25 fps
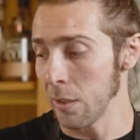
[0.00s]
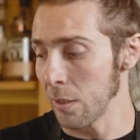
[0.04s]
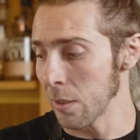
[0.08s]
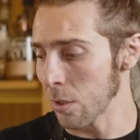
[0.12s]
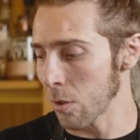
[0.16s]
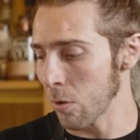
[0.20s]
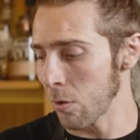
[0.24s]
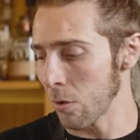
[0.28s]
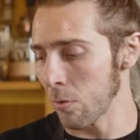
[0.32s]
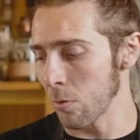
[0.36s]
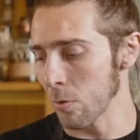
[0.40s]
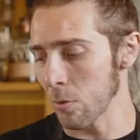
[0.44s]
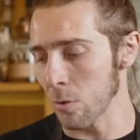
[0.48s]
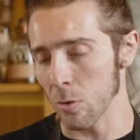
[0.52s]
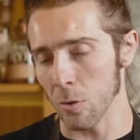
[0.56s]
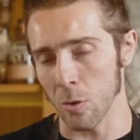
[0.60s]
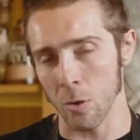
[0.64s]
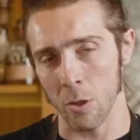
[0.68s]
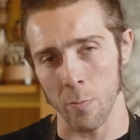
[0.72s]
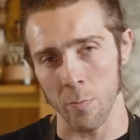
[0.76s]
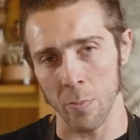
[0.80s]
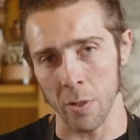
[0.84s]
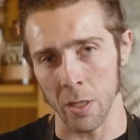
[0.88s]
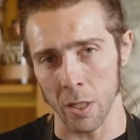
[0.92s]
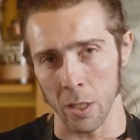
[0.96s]
it's also
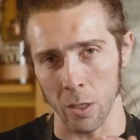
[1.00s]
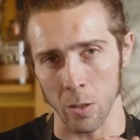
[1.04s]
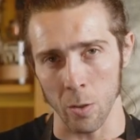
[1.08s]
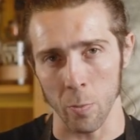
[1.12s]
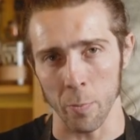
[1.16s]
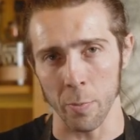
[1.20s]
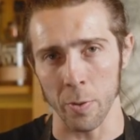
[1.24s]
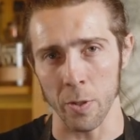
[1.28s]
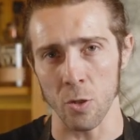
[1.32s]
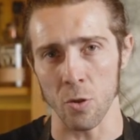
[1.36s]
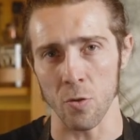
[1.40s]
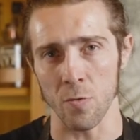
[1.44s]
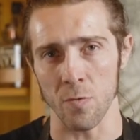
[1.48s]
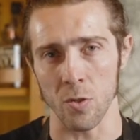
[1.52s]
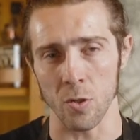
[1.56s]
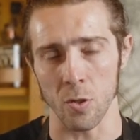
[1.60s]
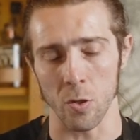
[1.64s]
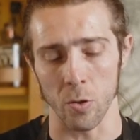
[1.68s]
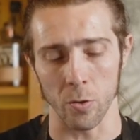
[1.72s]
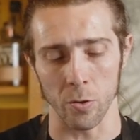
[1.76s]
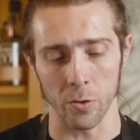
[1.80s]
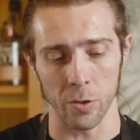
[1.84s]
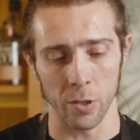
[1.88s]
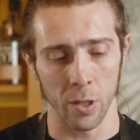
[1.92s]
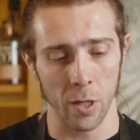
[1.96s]
gonna be a little pinch of
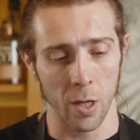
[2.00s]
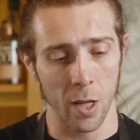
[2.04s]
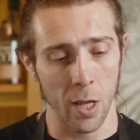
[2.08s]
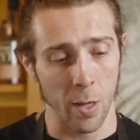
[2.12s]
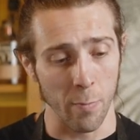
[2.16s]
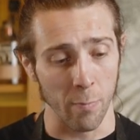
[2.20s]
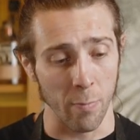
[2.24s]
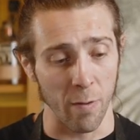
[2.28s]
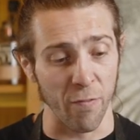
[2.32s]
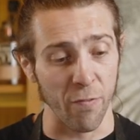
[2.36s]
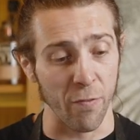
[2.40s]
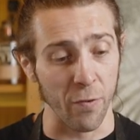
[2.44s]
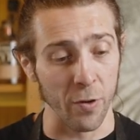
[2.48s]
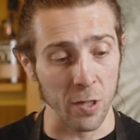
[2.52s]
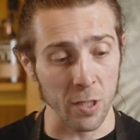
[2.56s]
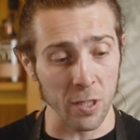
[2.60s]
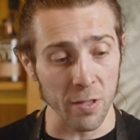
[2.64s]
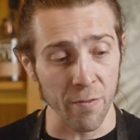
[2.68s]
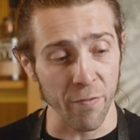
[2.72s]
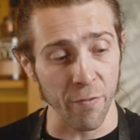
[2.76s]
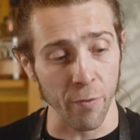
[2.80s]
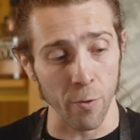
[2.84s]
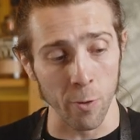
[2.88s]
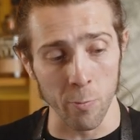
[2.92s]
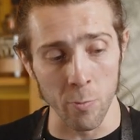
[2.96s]
salt. But first
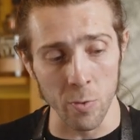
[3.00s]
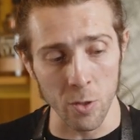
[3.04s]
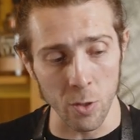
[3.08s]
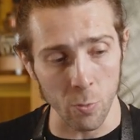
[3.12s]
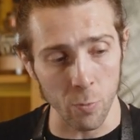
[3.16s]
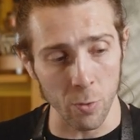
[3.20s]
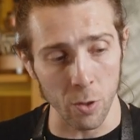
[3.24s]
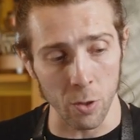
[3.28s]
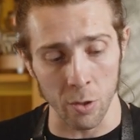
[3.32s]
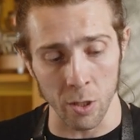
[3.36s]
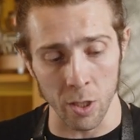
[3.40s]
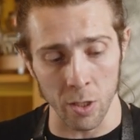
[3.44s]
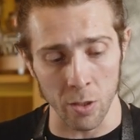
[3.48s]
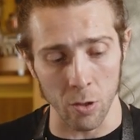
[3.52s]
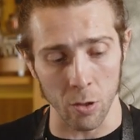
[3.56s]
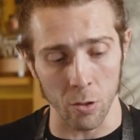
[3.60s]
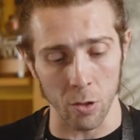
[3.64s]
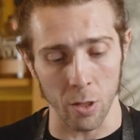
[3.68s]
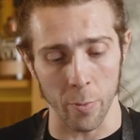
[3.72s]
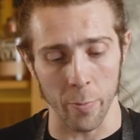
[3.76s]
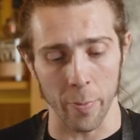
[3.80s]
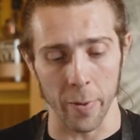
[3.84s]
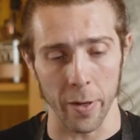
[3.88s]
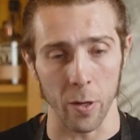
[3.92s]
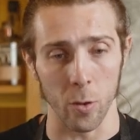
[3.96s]
and foremost, we're gonna
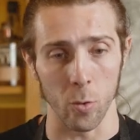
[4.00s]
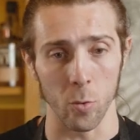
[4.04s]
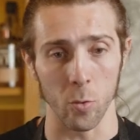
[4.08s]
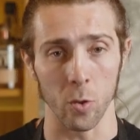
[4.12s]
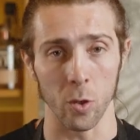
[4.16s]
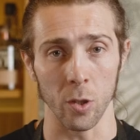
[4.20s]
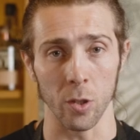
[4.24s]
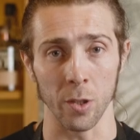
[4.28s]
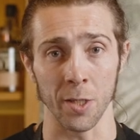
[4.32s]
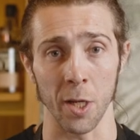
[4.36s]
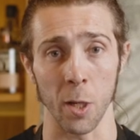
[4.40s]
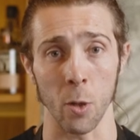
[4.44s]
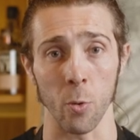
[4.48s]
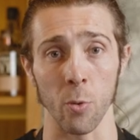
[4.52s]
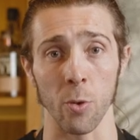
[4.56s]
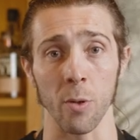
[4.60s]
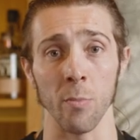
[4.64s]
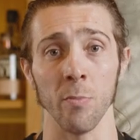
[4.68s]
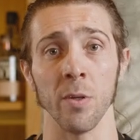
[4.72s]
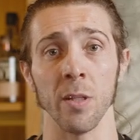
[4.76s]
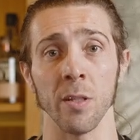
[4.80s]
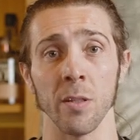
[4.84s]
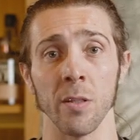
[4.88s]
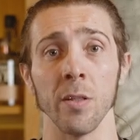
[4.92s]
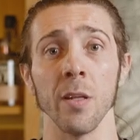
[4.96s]
talk about the
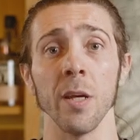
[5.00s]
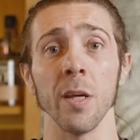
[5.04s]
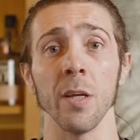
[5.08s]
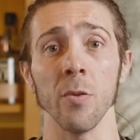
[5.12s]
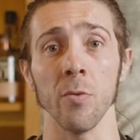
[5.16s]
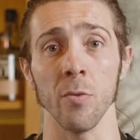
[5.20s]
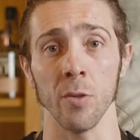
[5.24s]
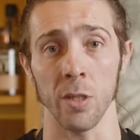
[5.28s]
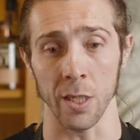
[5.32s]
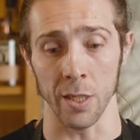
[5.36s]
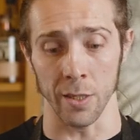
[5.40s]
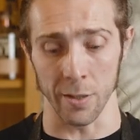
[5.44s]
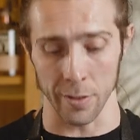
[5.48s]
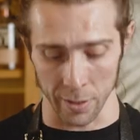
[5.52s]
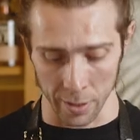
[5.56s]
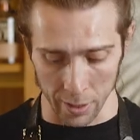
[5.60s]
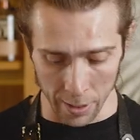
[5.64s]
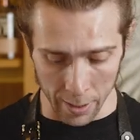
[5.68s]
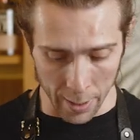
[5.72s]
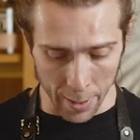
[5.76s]
equipment that you need.